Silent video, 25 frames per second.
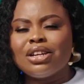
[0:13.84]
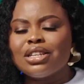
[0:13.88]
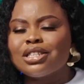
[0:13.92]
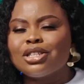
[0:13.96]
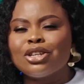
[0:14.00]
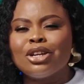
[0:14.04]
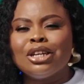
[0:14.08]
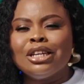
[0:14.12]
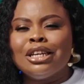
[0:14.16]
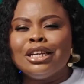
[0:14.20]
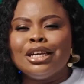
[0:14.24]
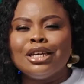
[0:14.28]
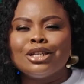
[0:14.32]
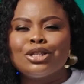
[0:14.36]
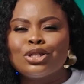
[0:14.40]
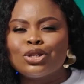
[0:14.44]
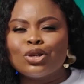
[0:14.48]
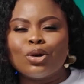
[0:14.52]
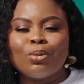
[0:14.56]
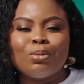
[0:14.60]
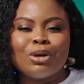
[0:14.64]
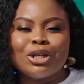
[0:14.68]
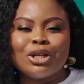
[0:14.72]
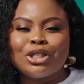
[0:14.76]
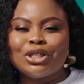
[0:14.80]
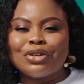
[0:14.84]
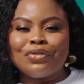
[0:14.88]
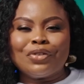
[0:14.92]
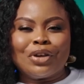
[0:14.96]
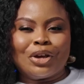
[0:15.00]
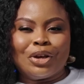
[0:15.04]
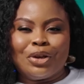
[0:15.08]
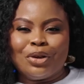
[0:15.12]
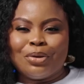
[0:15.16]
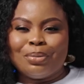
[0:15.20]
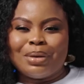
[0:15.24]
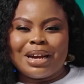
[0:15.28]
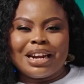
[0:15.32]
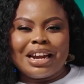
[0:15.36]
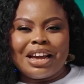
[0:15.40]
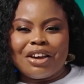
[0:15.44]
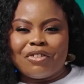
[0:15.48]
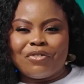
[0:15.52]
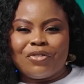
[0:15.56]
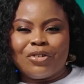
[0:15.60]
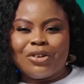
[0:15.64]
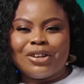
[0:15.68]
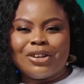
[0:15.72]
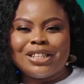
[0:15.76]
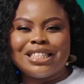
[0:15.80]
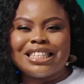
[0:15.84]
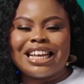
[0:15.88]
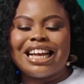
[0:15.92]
does not need so much of your human effort